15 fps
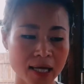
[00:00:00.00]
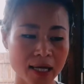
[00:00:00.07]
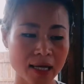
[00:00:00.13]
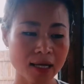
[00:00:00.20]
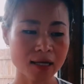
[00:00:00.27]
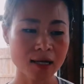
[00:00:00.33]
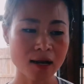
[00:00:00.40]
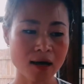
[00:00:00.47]

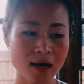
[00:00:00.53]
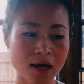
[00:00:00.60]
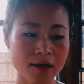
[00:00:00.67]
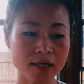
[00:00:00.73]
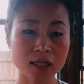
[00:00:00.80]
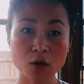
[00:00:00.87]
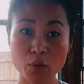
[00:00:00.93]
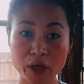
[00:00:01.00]
And
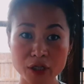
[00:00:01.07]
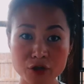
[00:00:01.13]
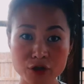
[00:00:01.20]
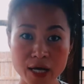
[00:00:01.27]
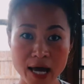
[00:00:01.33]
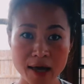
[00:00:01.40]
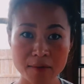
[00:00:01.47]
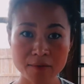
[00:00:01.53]
in the
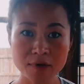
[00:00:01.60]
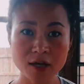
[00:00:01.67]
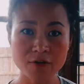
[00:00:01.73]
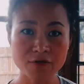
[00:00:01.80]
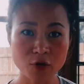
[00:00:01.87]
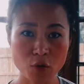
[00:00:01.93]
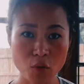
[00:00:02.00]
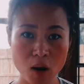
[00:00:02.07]
wintertime, if
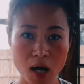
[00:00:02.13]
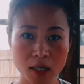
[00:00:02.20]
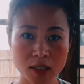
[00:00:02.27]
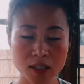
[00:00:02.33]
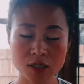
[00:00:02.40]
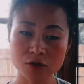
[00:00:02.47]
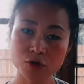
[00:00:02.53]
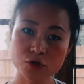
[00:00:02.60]
you
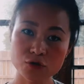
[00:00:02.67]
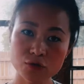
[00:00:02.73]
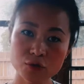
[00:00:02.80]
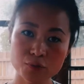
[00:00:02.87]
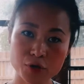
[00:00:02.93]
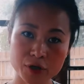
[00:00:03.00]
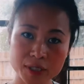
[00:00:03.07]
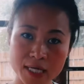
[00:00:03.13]
want to
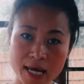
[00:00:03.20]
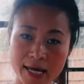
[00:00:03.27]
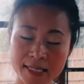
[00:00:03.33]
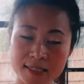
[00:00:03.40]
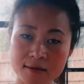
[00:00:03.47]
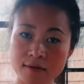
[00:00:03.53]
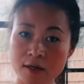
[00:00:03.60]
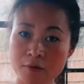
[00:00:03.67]
protect
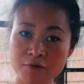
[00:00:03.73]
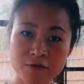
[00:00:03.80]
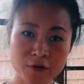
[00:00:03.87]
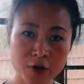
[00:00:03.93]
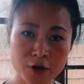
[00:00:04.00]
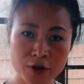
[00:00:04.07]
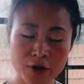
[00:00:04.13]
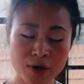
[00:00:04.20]
them
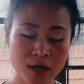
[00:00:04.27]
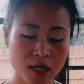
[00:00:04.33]
further,